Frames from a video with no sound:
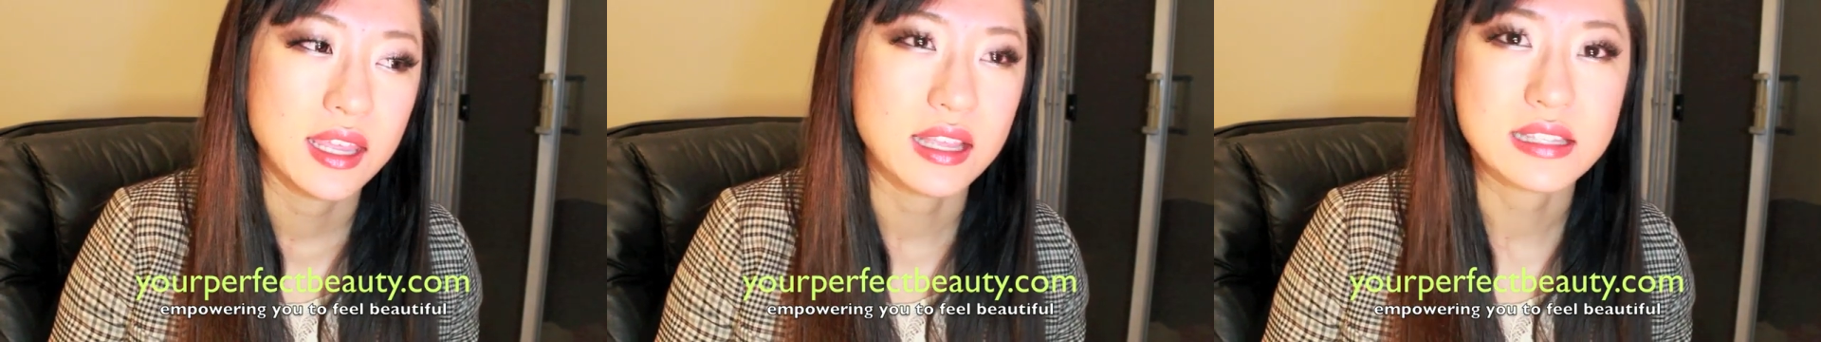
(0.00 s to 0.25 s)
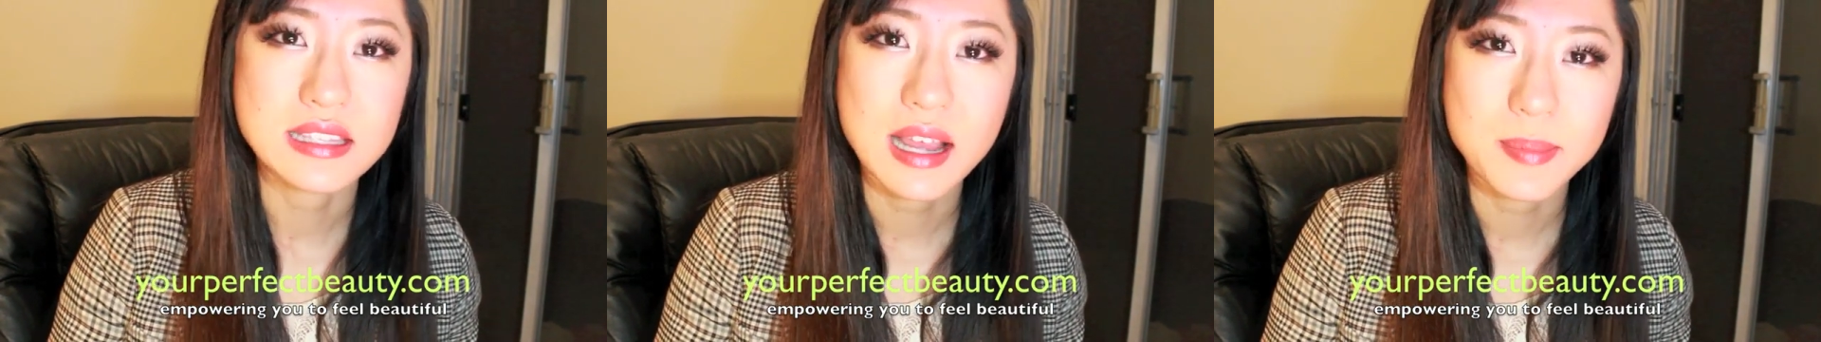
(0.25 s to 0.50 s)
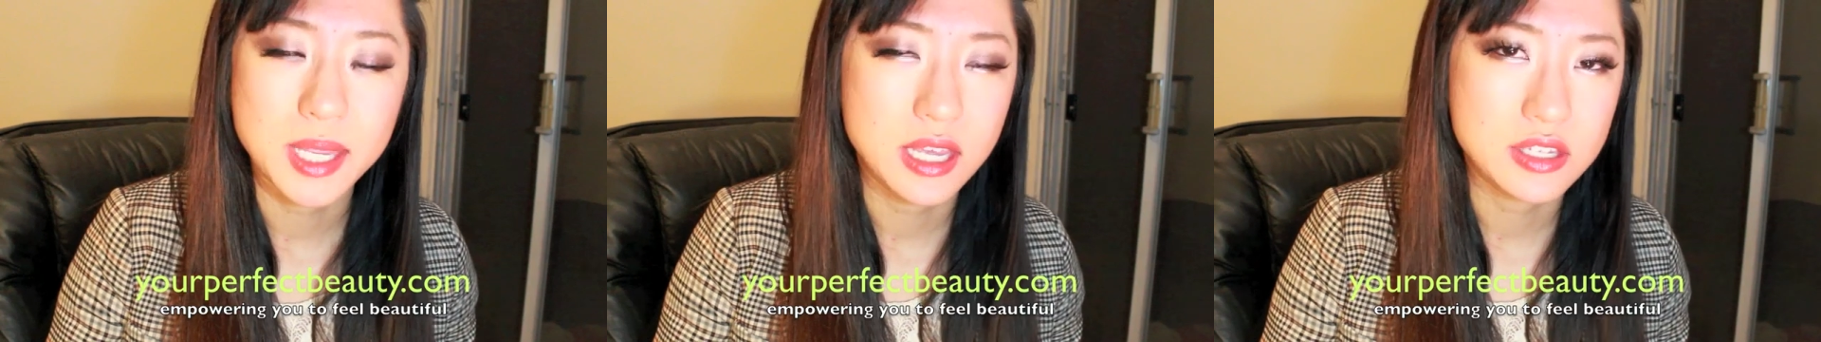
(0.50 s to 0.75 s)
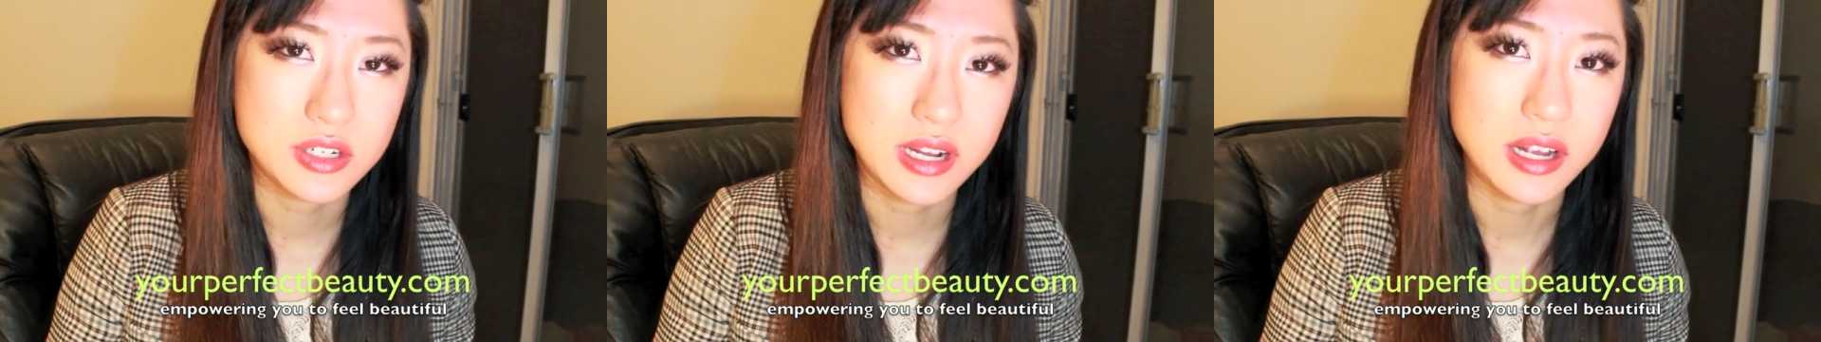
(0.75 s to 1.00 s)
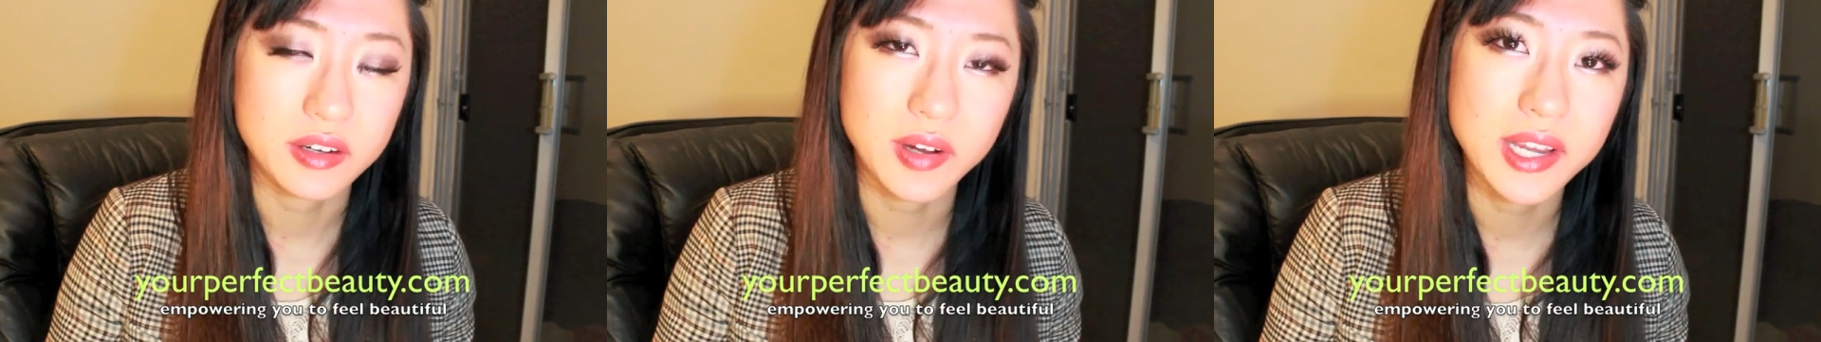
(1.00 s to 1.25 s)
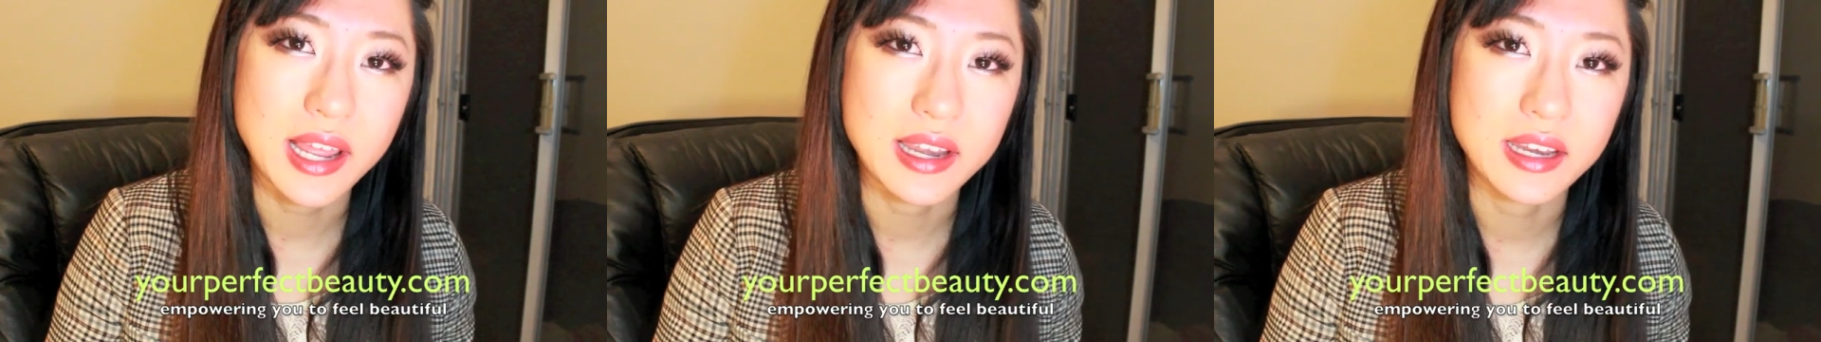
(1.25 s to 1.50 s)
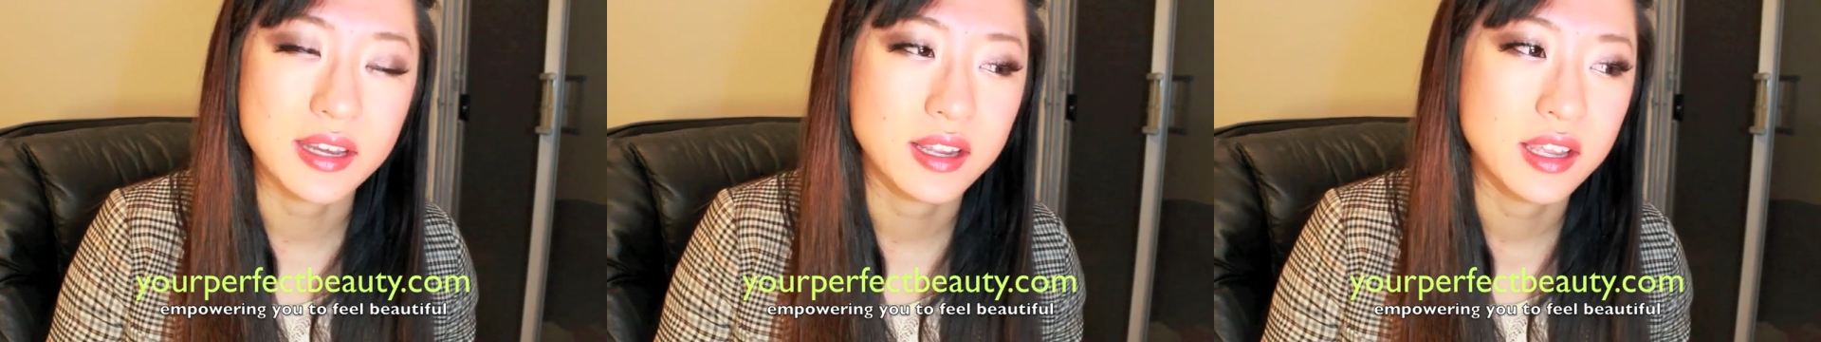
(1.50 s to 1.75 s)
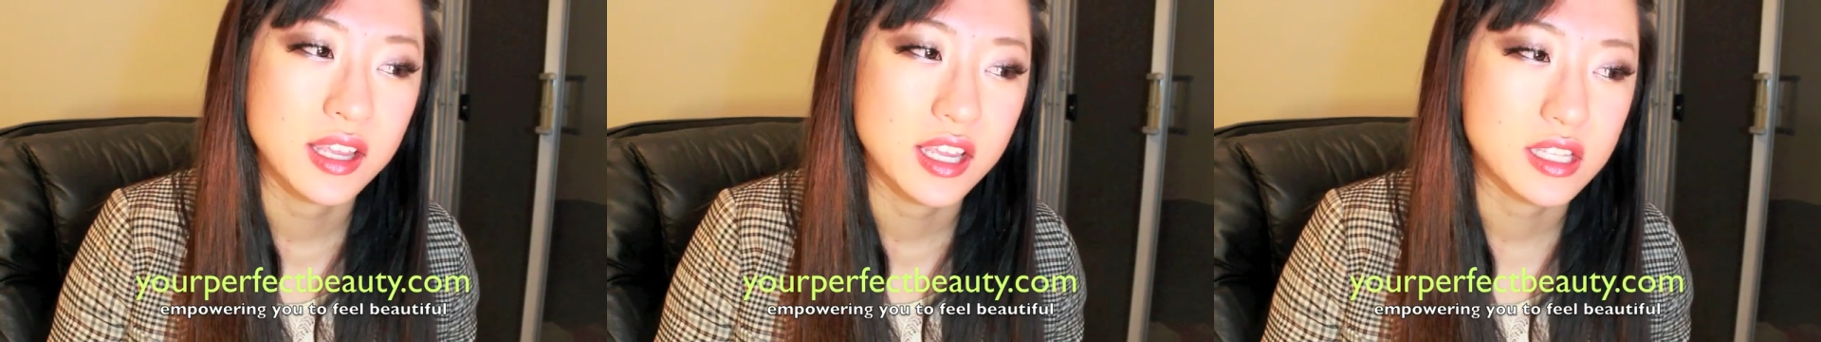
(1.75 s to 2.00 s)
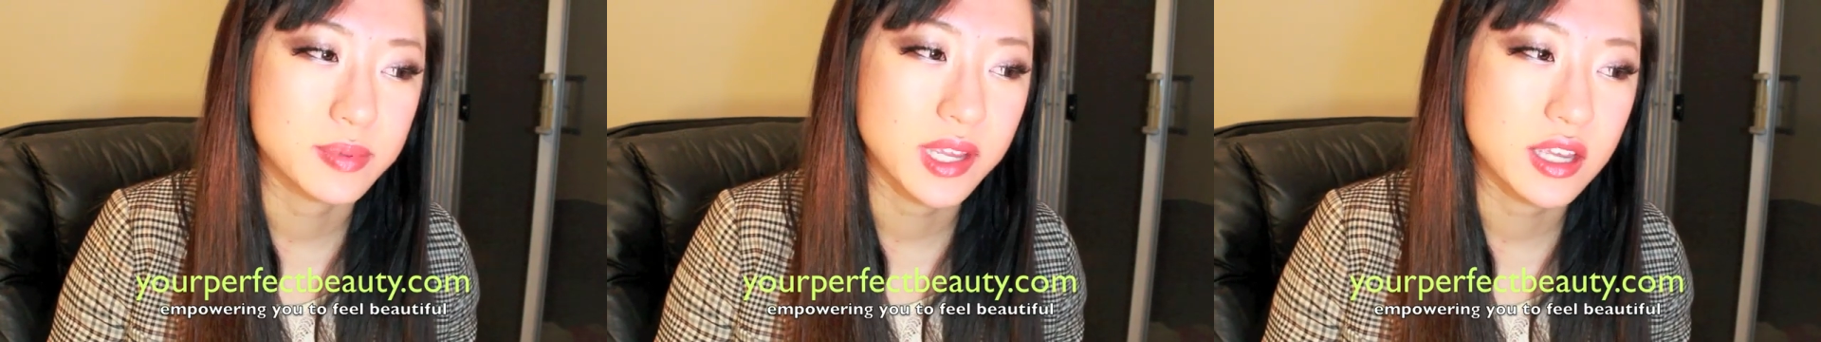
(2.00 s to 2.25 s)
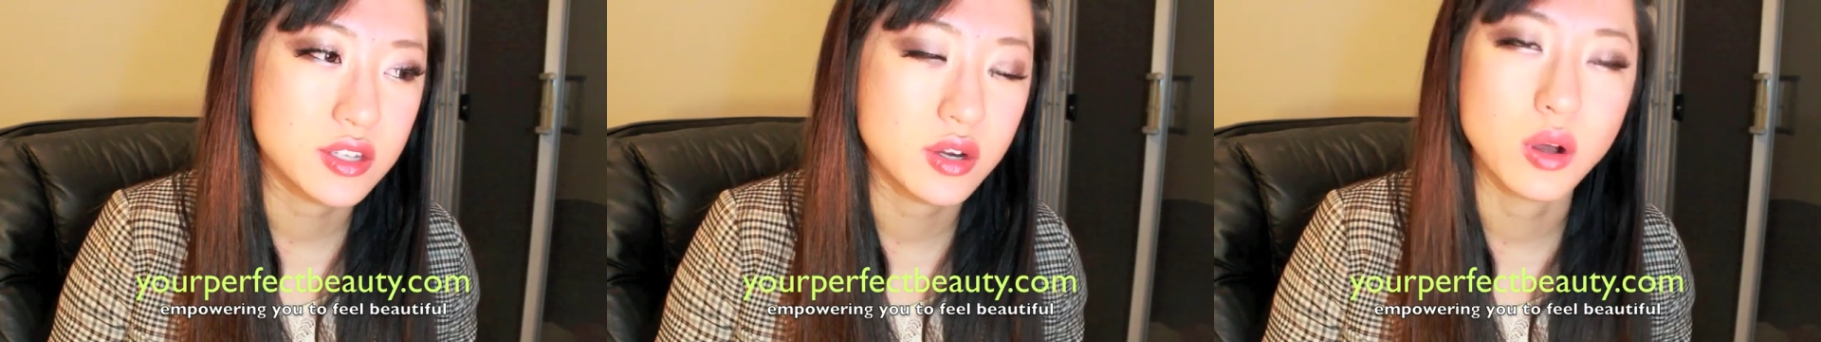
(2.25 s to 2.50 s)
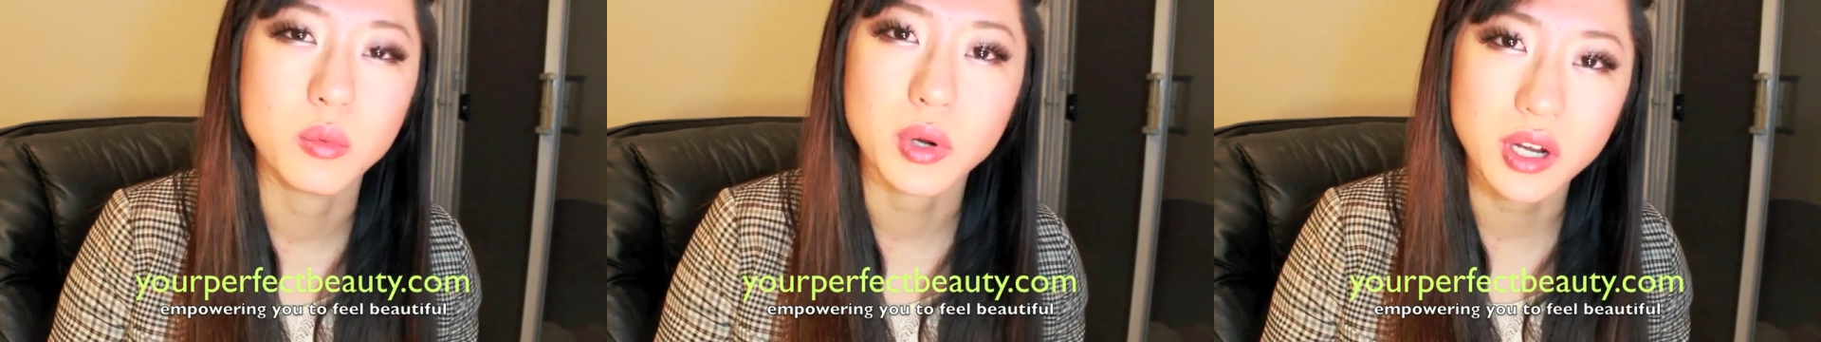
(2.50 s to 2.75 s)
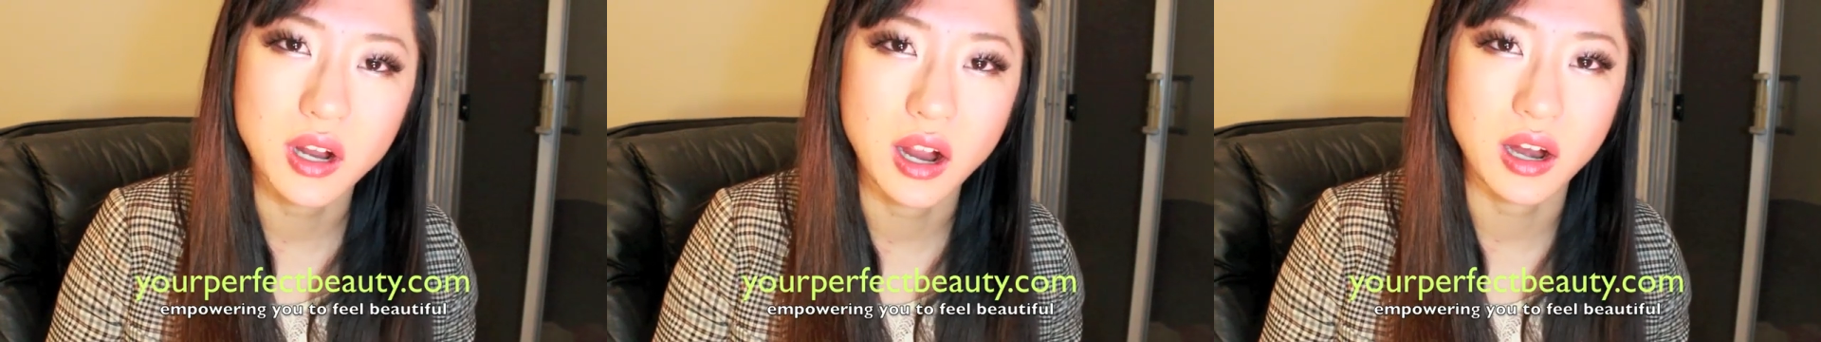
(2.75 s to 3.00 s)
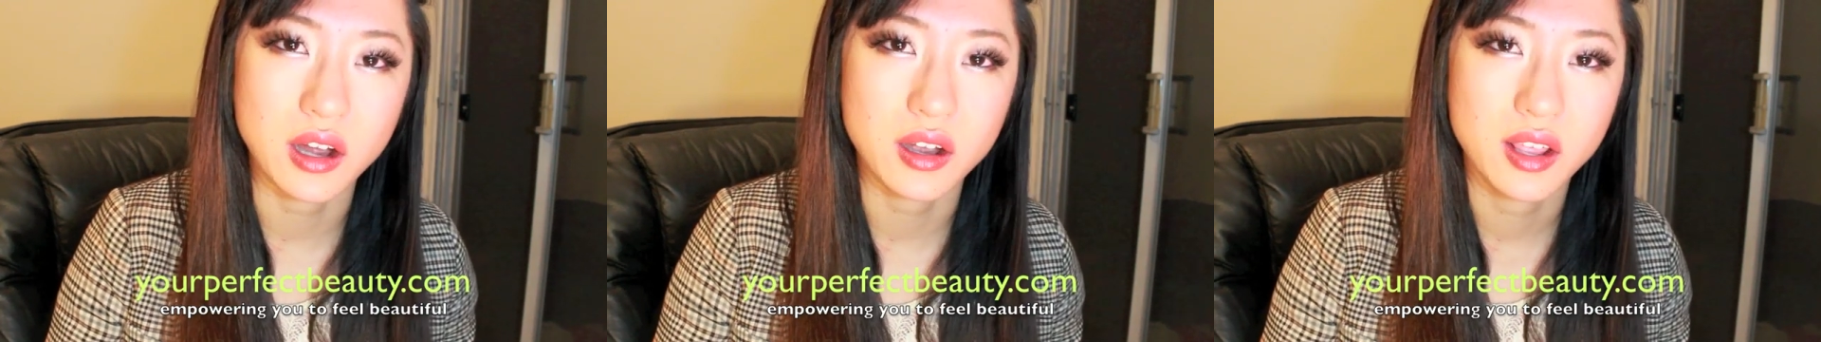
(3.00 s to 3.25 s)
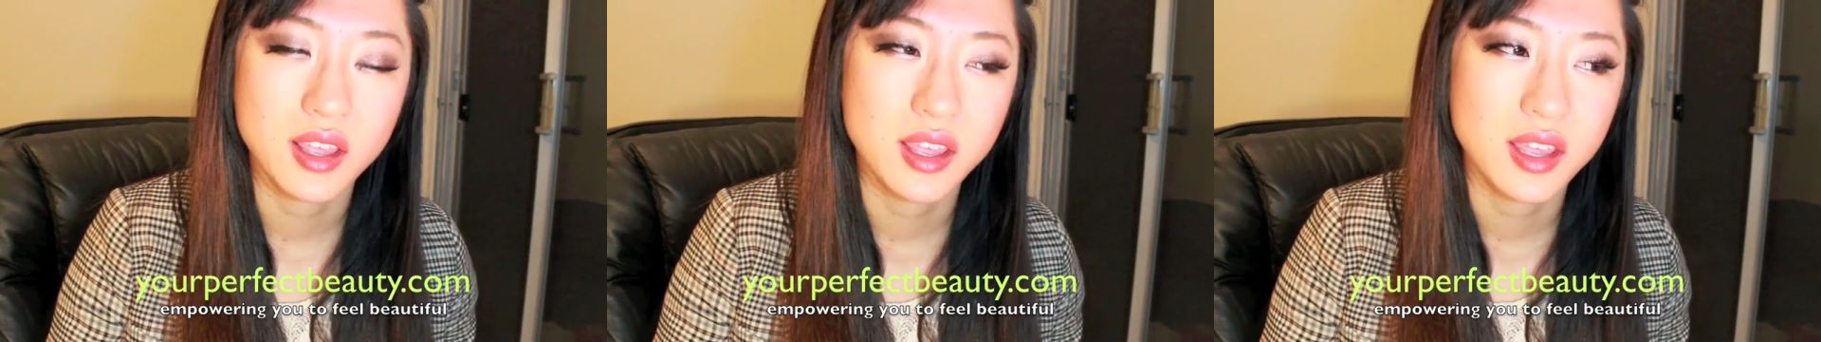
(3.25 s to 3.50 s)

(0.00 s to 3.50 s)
it's not because you're not great at it, it's because you don't work hard.